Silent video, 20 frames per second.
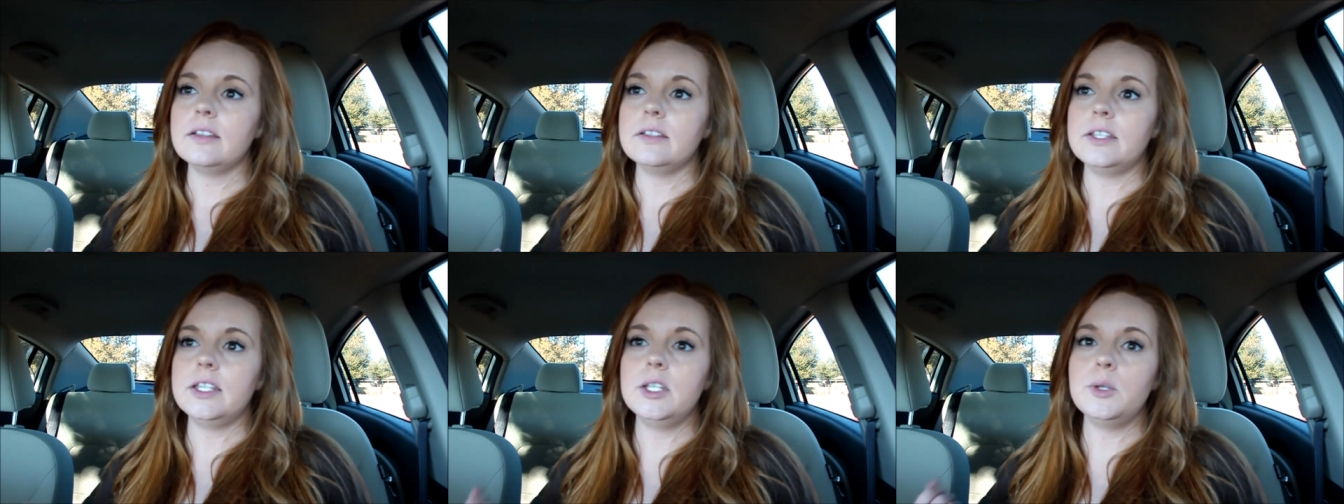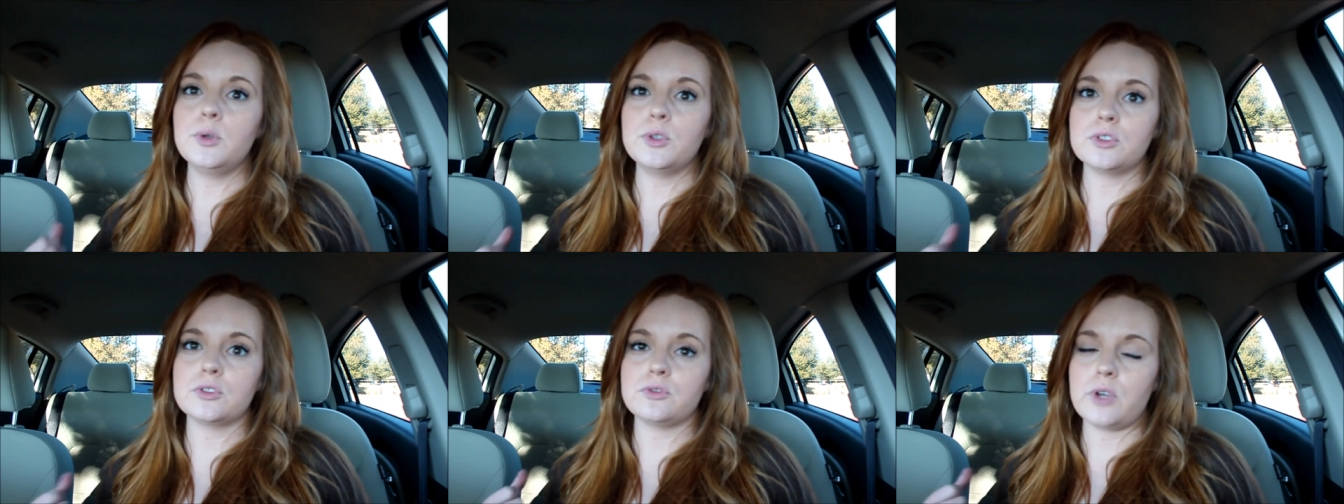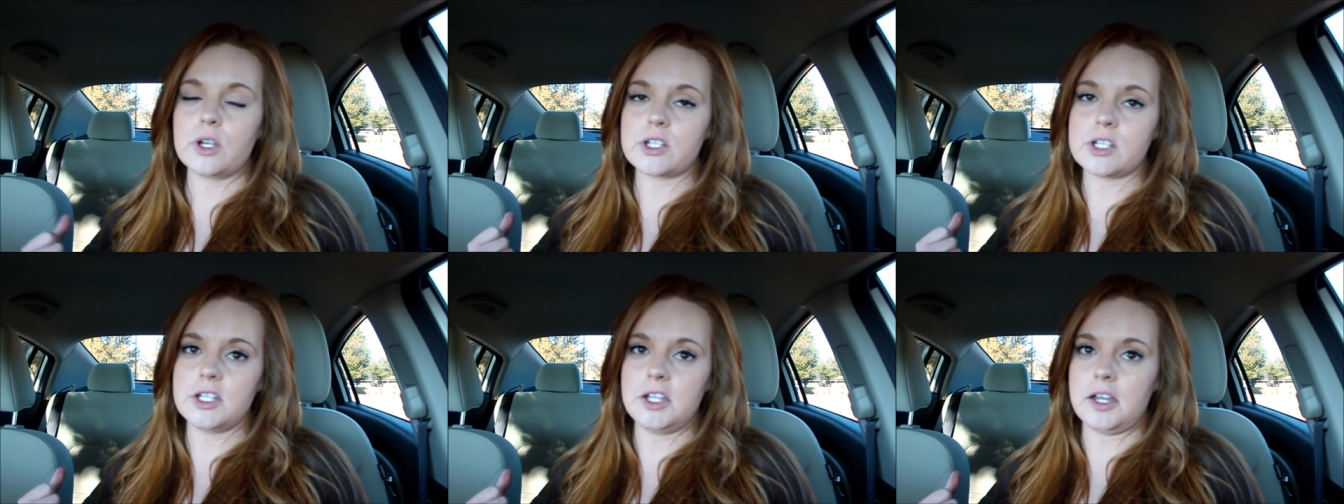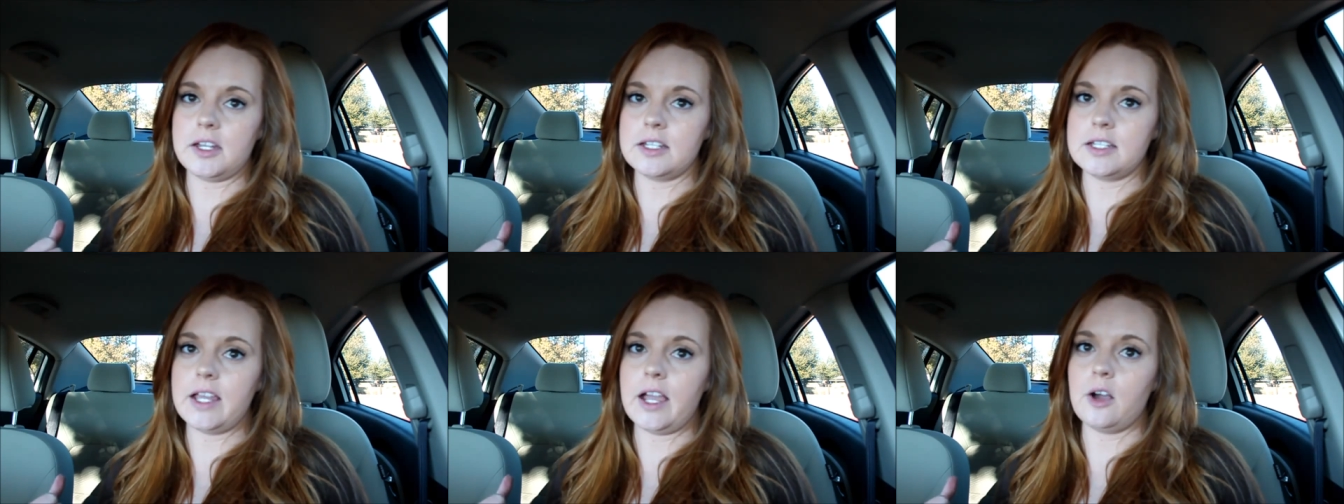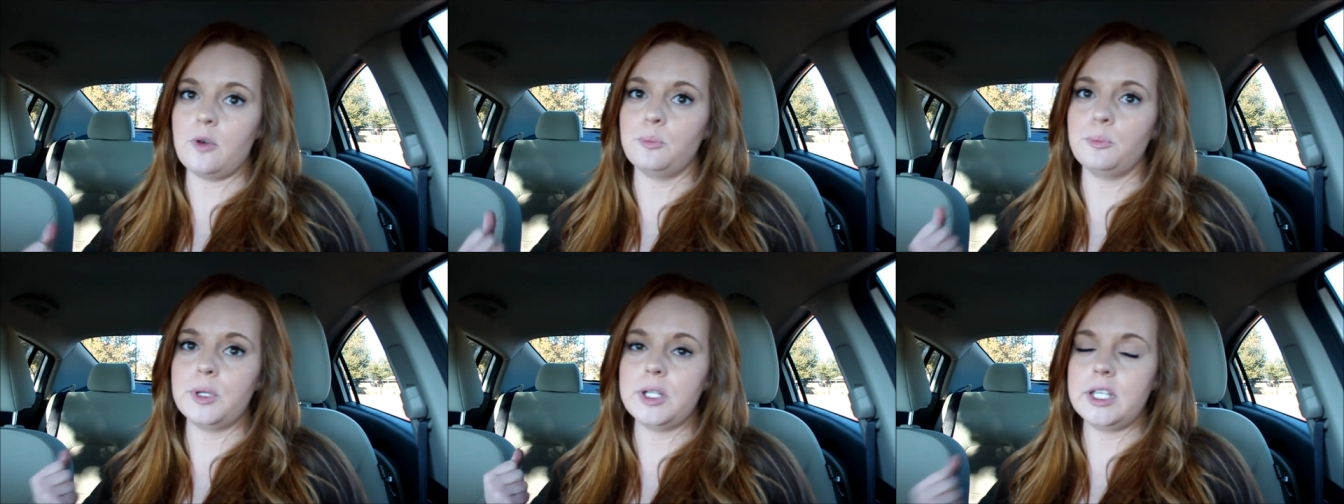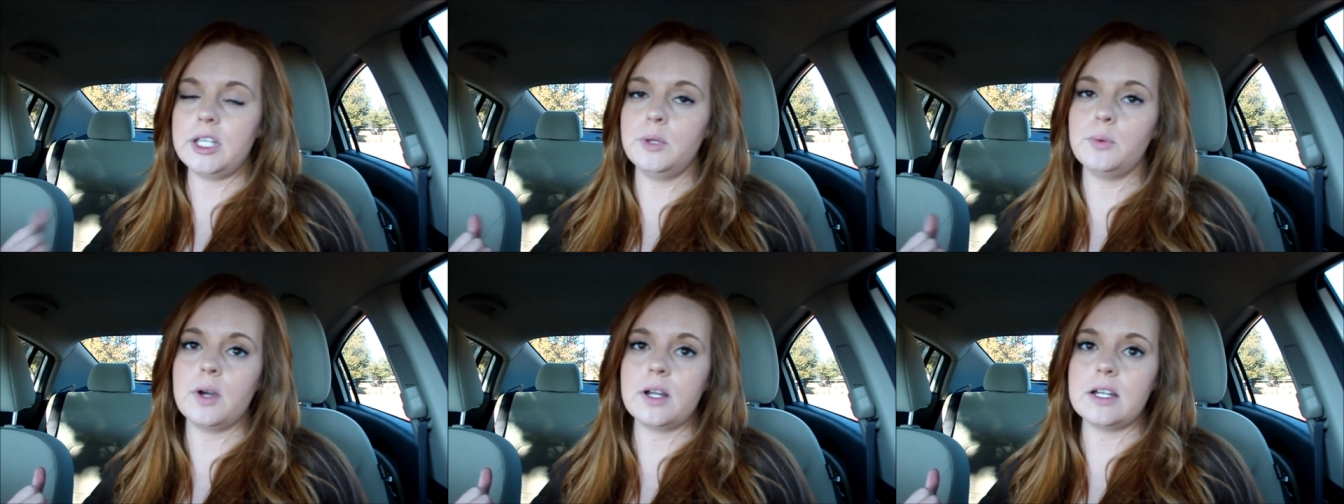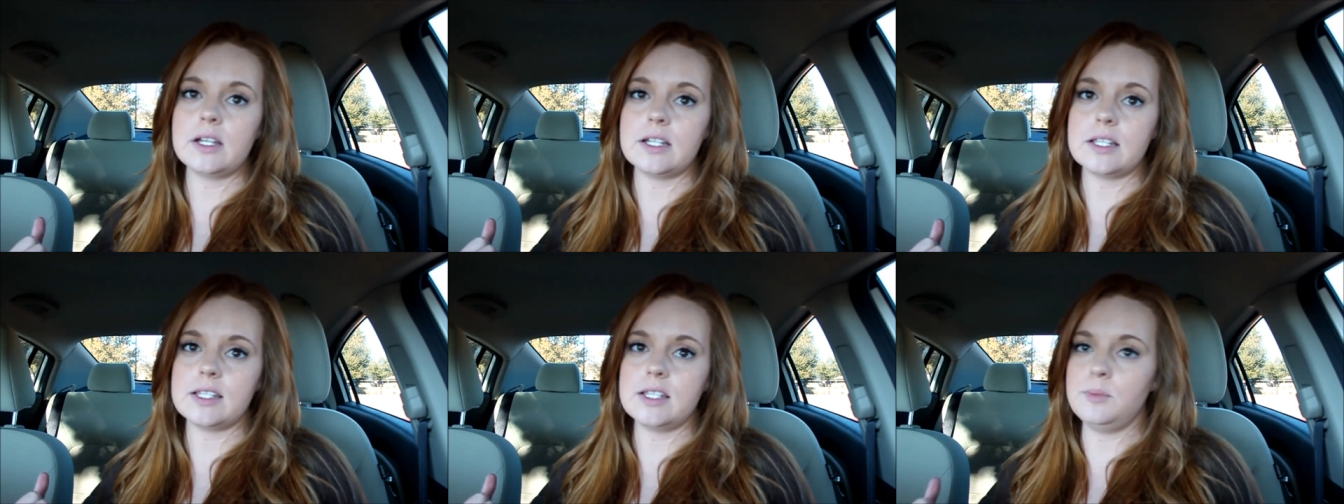He was rushing out of town, but he
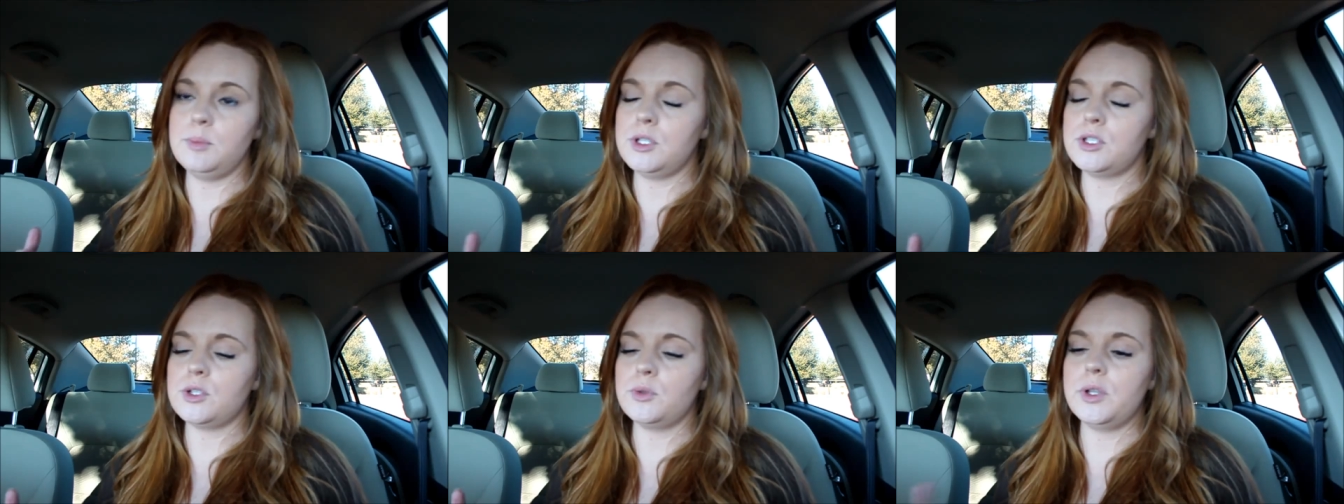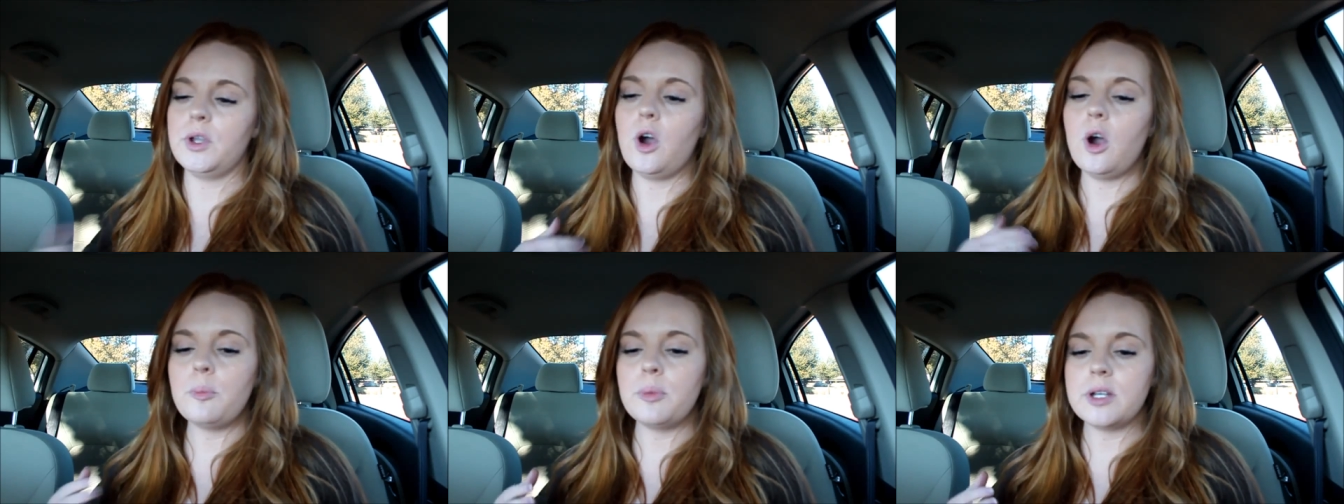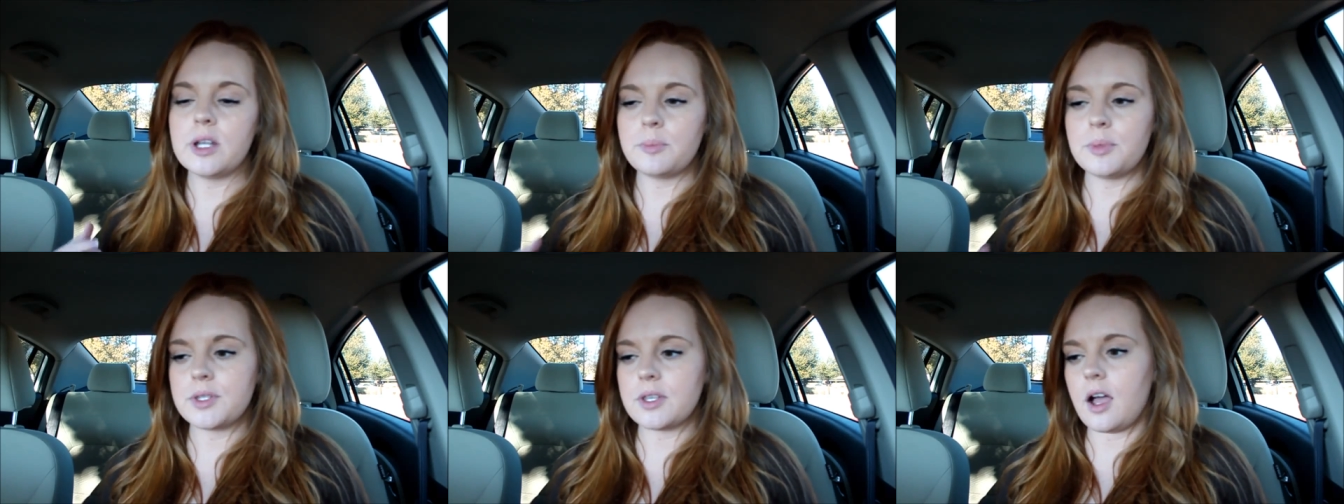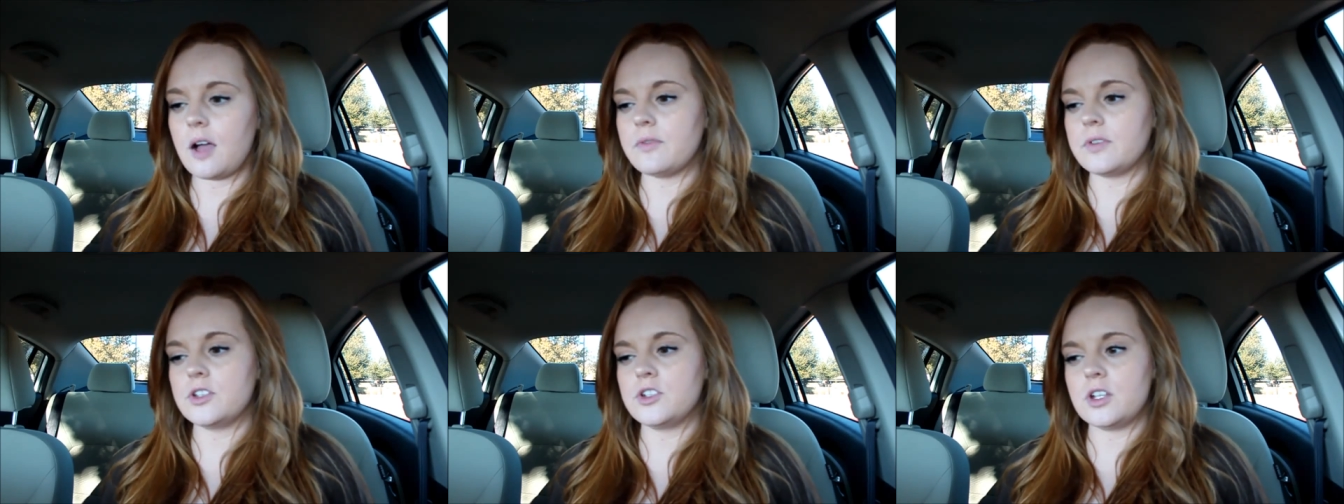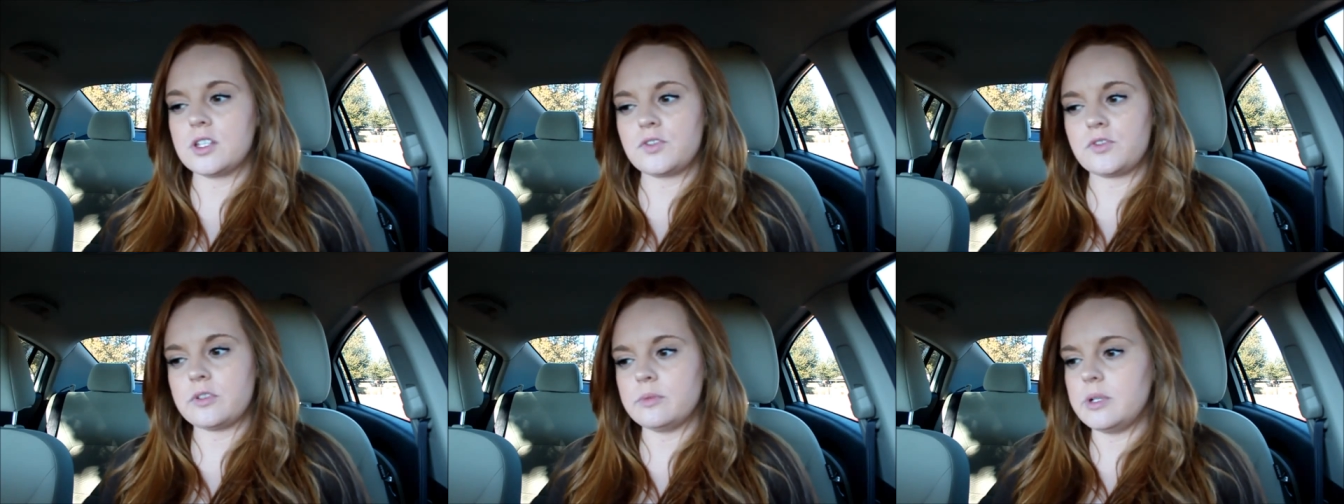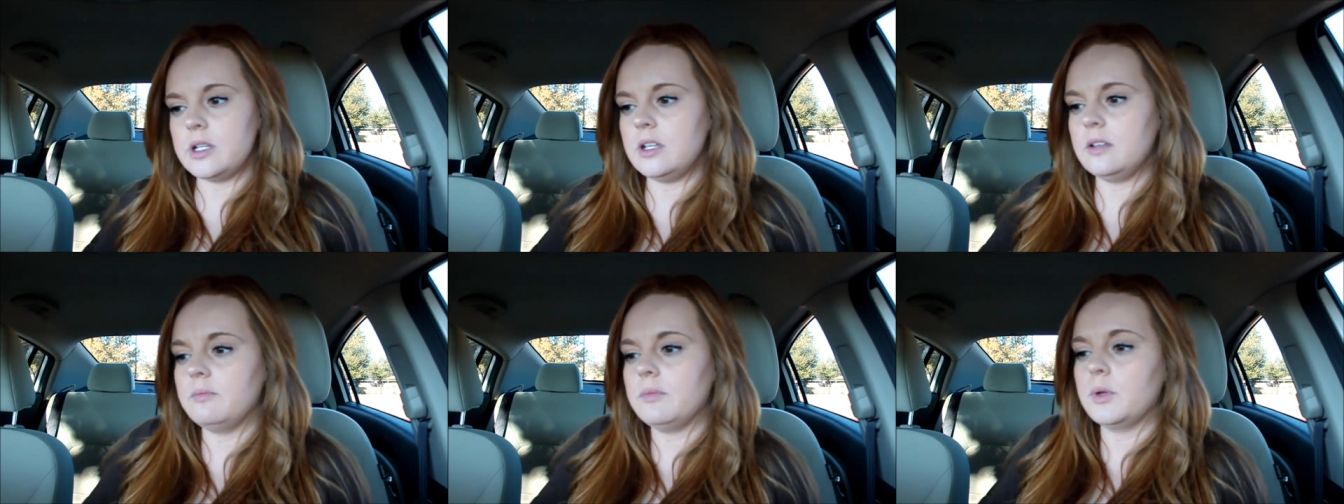wanted to see me. So he opened up his office just for me.